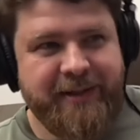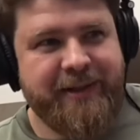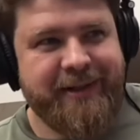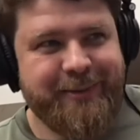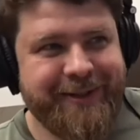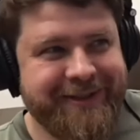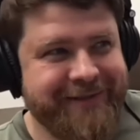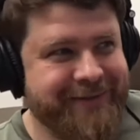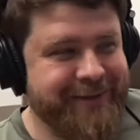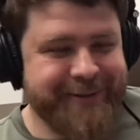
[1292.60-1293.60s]
Well,
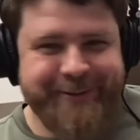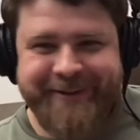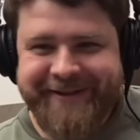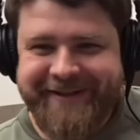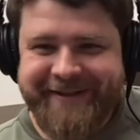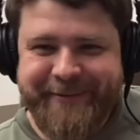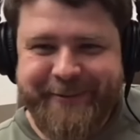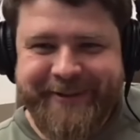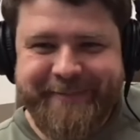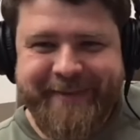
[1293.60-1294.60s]
if you
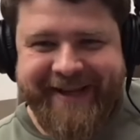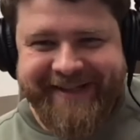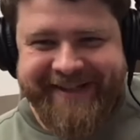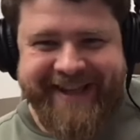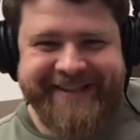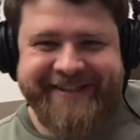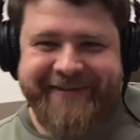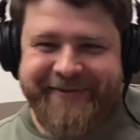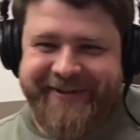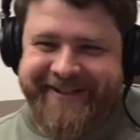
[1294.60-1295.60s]
want pain and
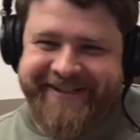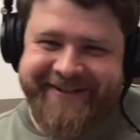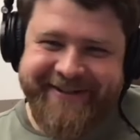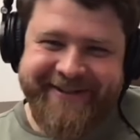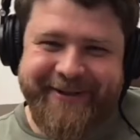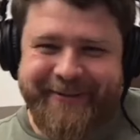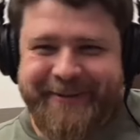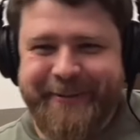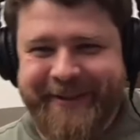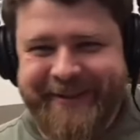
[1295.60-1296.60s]
suffering, you can go
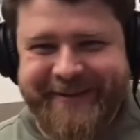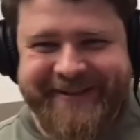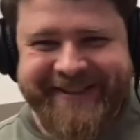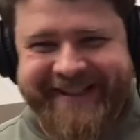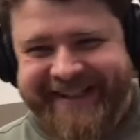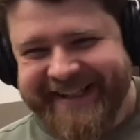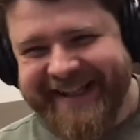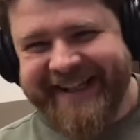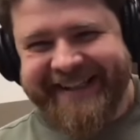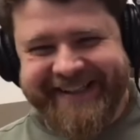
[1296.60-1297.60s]
to Windows
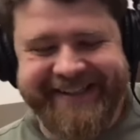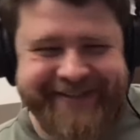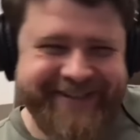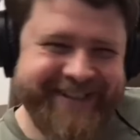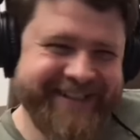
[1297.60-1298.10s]
and Linux.